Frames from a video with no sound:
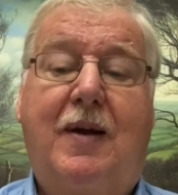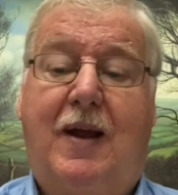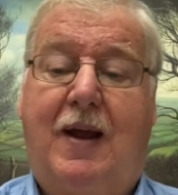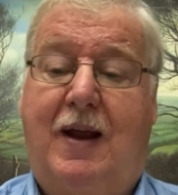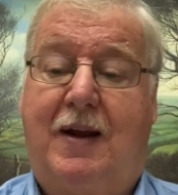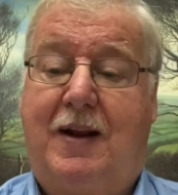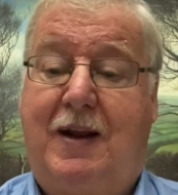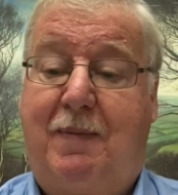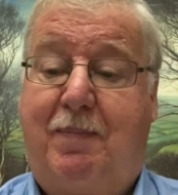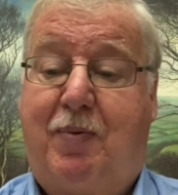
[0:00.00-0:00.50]

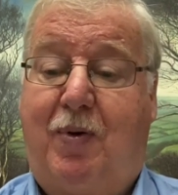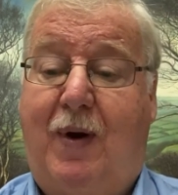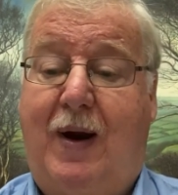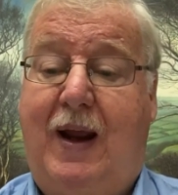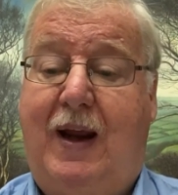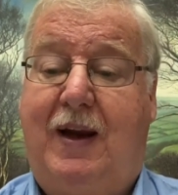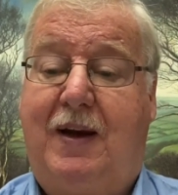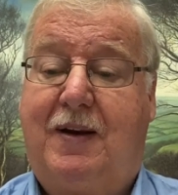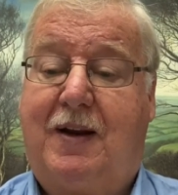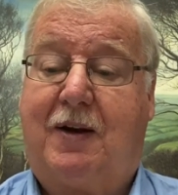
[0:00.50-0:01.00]
and he
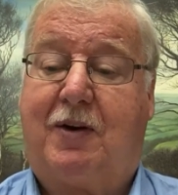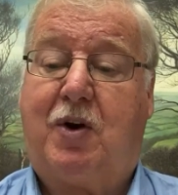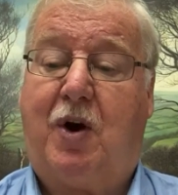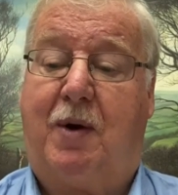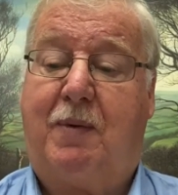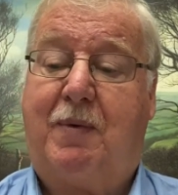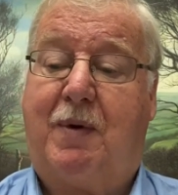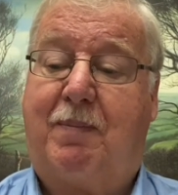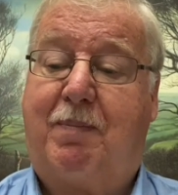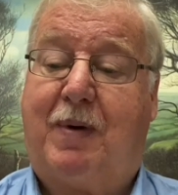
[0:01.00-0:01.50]
prayed that
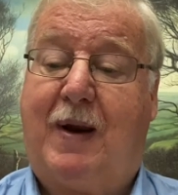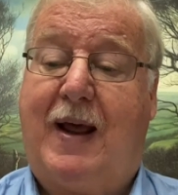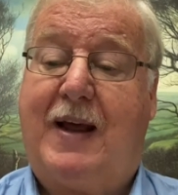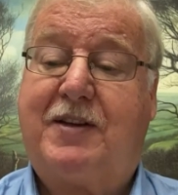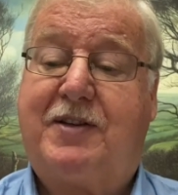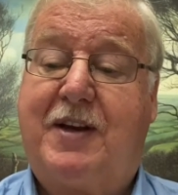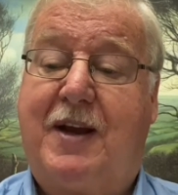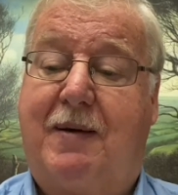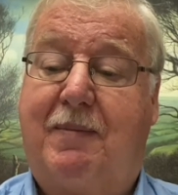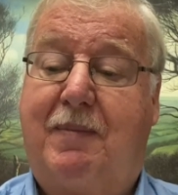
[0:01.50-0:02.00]
God would
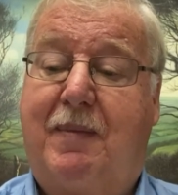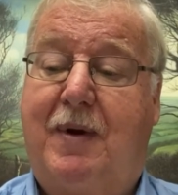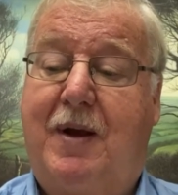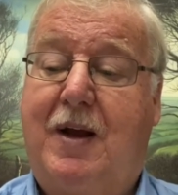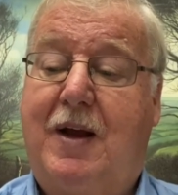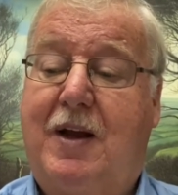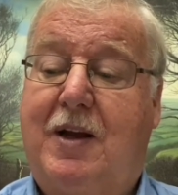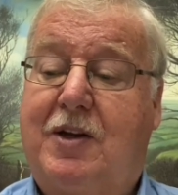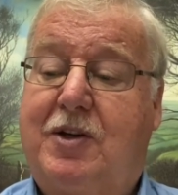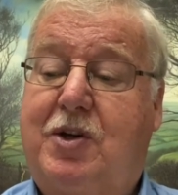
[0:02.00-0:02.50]
bless him
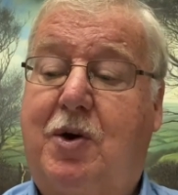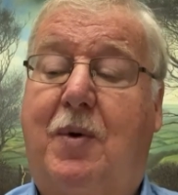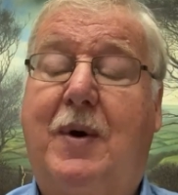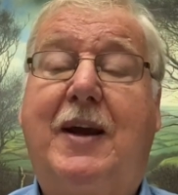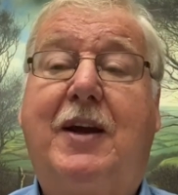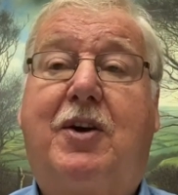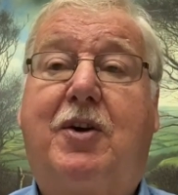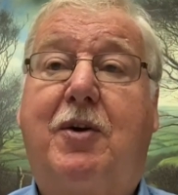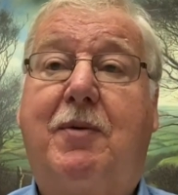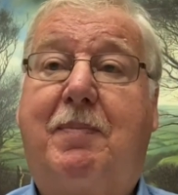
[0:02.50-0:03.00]
so
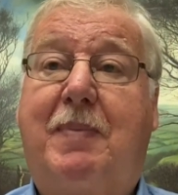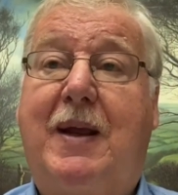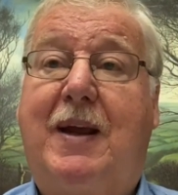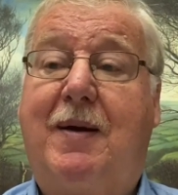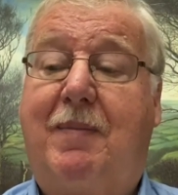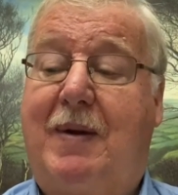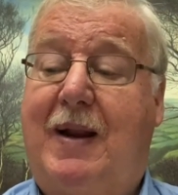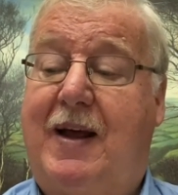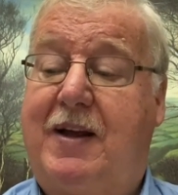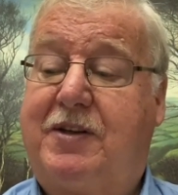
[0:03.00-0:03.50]
he could be a
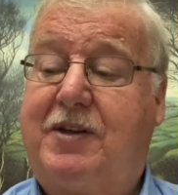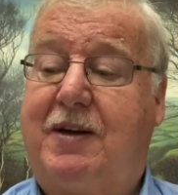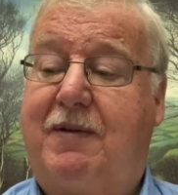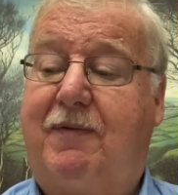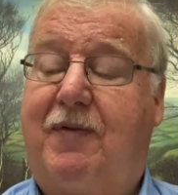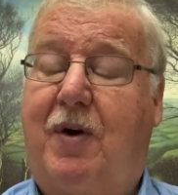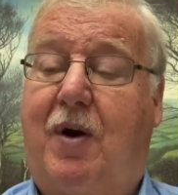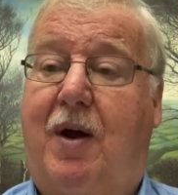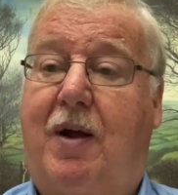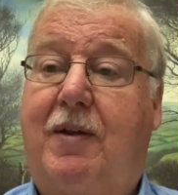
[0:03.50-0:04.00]
blessing
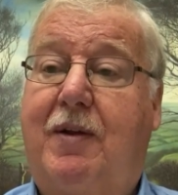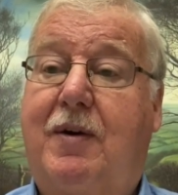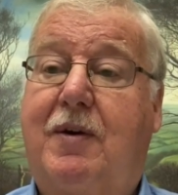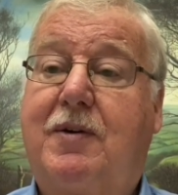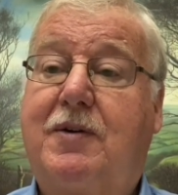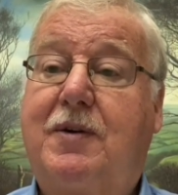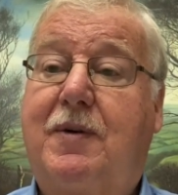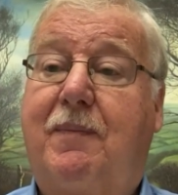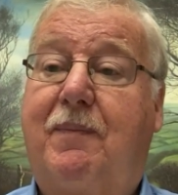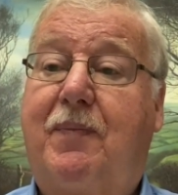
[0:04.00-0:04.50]
for
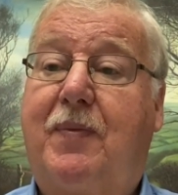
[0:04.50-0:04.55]
others.